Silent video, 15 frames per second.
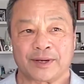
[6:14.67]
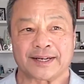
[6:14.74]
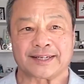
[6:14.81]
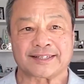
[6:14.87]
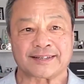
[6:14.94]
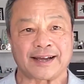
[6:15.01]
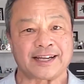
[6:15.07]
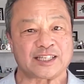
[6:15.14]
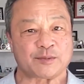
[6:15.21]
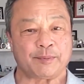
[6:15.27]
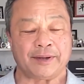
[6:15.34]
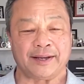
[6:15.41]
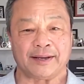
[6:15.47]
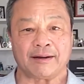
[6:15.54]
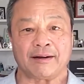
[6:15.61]
excites
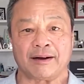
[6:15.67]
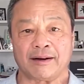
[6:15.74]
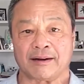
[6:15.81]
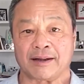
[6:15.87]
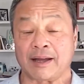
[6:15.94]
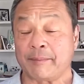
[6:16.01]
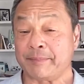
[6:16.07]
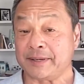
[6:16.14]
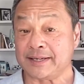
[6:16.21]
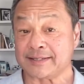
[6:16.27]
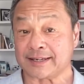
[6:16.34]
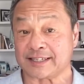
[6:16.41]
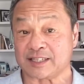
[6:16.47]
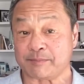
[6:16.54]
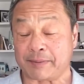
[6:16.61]
me are
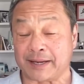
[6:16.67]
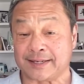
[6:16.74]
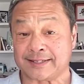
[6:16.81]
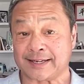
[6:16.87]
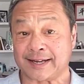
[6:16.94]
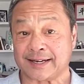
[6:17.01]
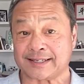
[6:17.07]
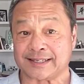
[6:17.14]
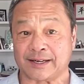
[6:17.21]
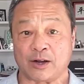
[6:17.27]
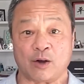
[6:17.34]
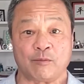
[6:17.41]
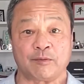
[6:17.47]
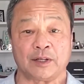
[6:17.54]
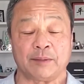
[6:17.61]
companies like SpaceX and
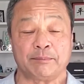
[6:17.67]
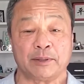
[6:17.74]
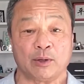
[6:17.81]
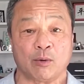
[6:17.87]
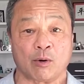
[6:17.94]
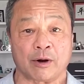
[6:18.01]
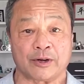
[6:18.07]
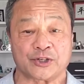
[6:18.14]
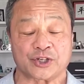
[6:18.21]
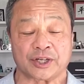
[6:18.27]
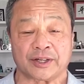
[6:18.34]
hopefully Blue Origin.